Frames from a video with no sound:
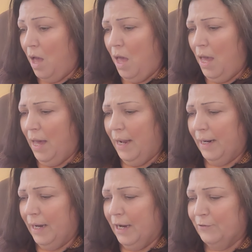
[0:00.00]
And
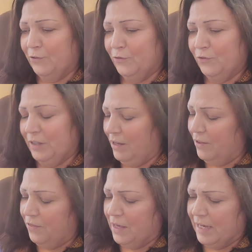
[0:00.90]
the
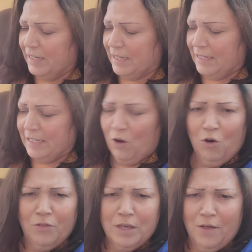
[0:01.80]
other thing is, I see
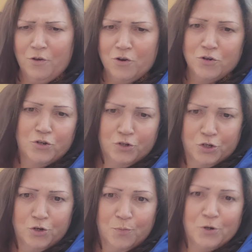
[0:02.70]
all the other
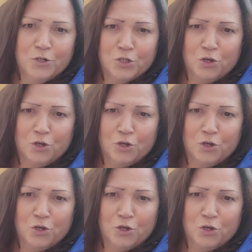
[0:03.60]
YouTubers,